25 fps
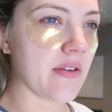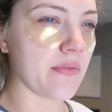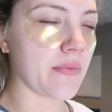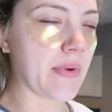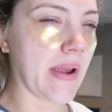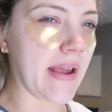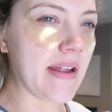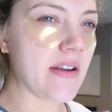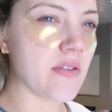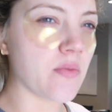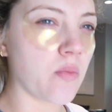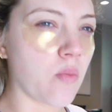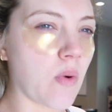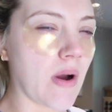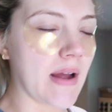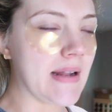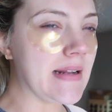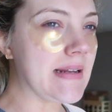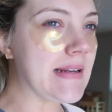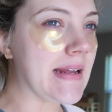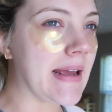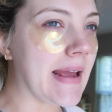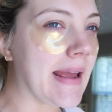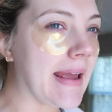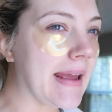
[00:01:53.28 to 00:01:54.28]
It rained
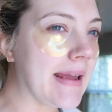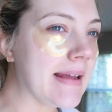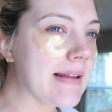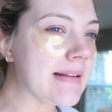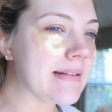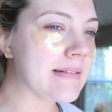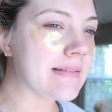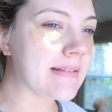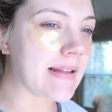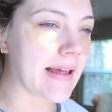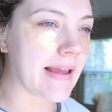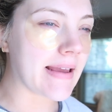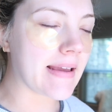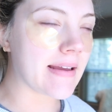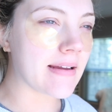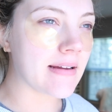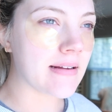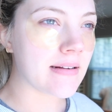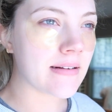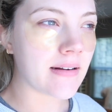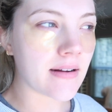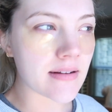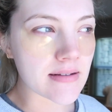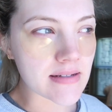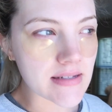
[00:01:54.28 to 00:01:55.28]
one day, like
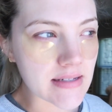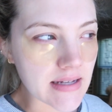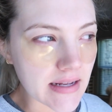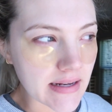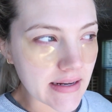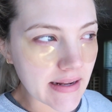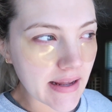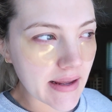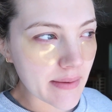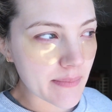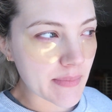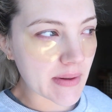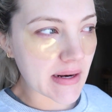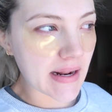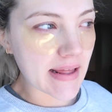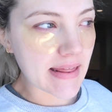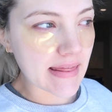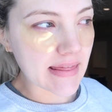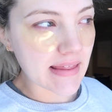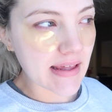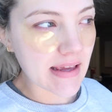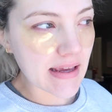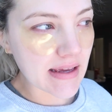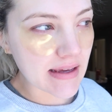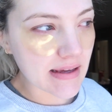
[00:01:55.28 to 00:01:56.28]
on Sunday, but I
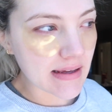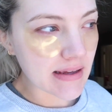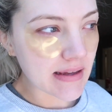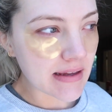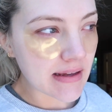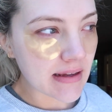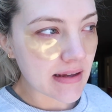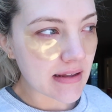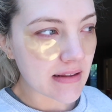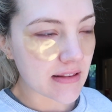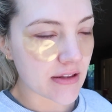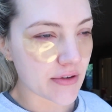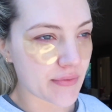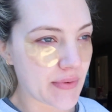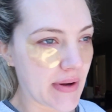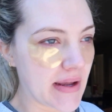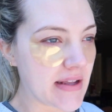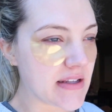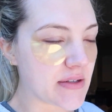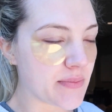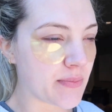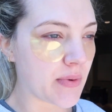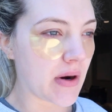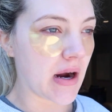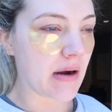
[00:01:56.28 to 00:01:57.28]
think the
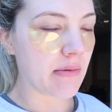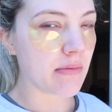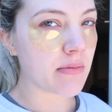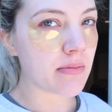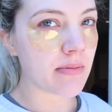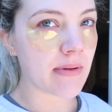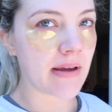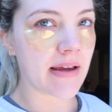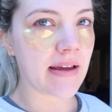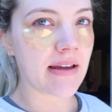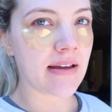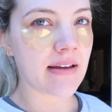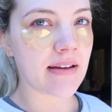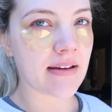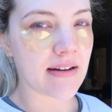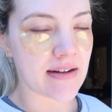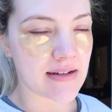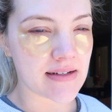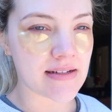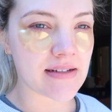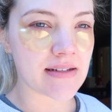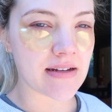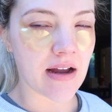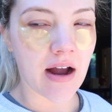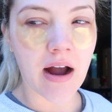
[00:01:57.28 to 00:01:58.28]
rain's probably gonna
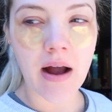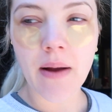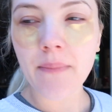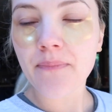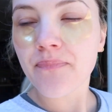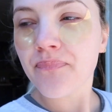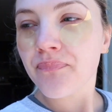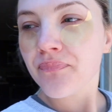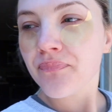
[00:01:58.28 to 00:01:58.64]
stop.